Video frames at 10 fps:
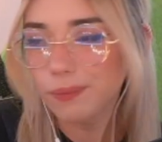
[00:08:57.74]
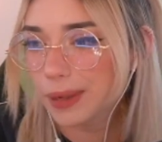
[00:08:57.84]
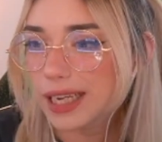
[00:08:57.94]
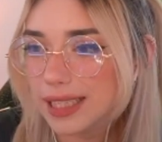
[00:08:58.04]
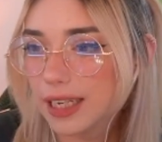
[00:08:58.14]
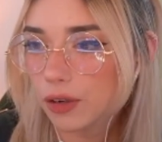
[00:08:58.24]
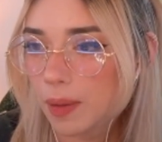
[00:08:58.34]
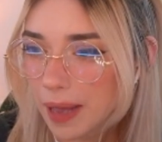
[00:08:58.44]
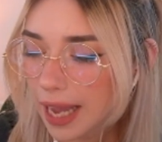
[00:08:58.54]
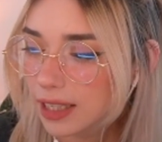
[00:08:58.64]
because they don't come
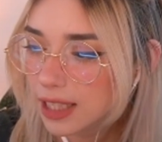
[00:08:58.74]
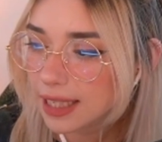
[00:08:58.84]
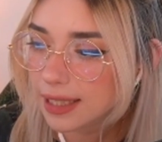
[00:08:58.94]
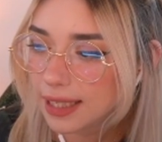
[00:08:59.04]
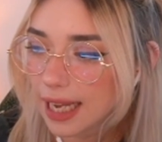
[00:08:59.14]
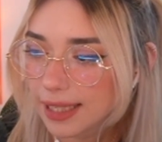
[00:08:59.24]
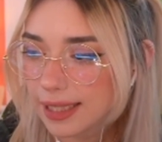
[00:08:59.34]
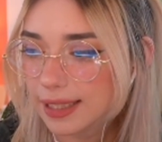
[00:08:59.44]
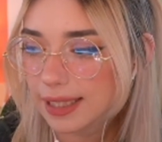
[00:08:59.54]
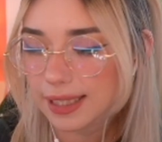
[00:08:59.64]
back to these
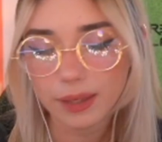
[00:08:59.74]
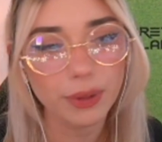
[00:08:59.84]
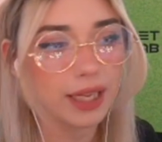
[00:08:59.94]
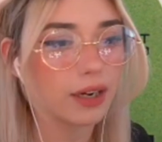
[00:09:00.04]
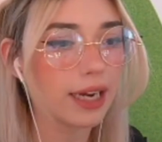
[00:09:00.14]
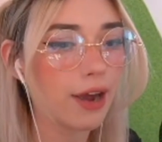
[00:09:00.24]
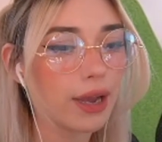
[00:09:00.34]
contestants to see where they are now, I